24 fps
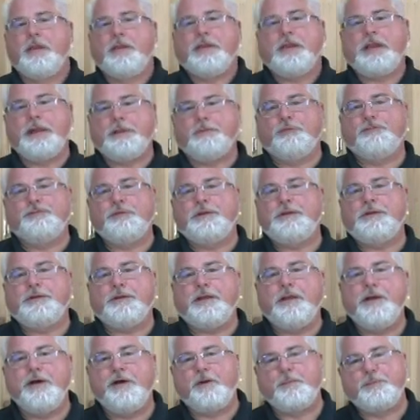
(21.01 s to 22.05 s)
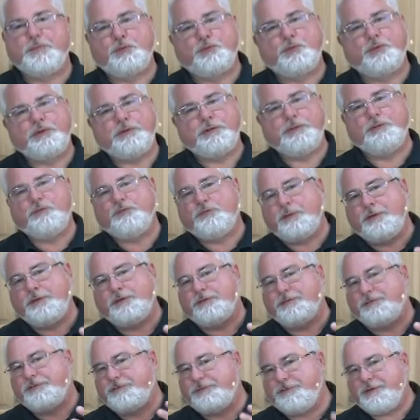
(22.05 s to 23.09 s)
and he was needing help with really one of
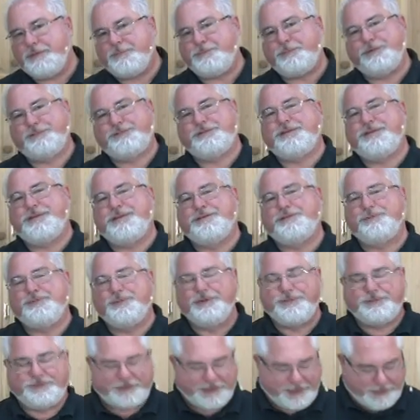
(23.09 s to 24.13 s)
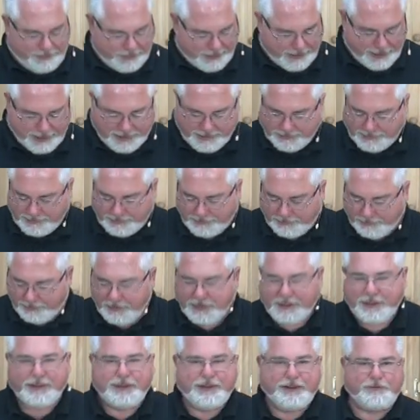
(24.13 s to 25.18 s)
the simplest things we sell at Ideal
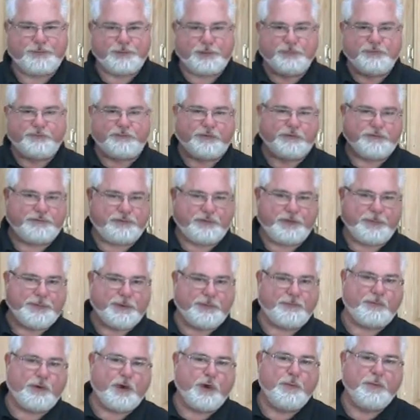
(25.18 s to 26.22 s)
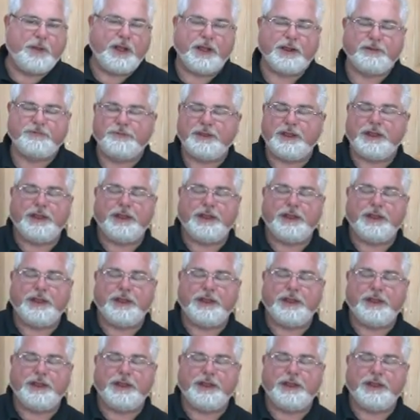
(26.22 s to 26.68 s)
is for stripping Romex.